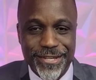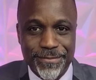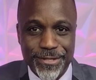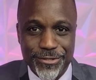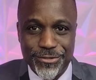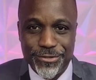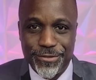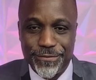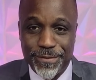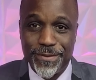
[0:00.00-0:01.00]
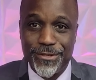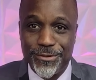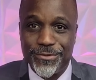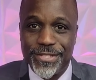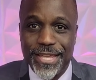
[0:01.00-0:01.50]
coming to you from the
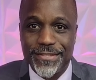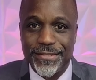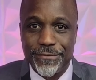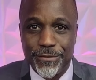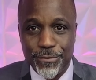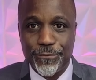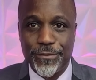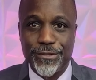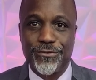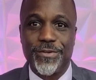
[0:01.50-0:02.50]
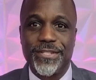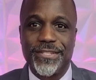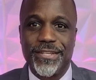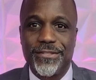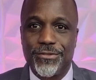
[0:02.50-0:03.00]
news desk of You First Real
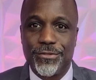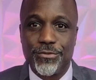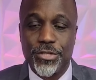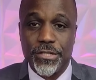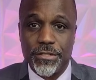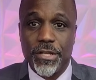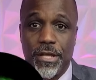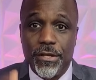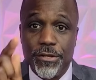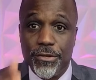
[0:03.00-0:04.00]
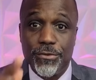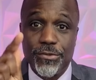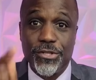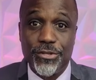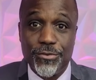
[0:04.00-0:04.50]
Estate Solutions,
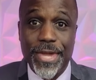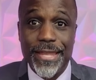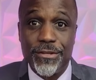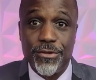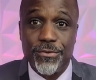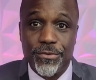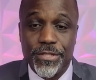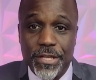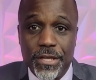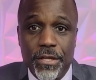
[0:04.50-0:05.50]
news you can use.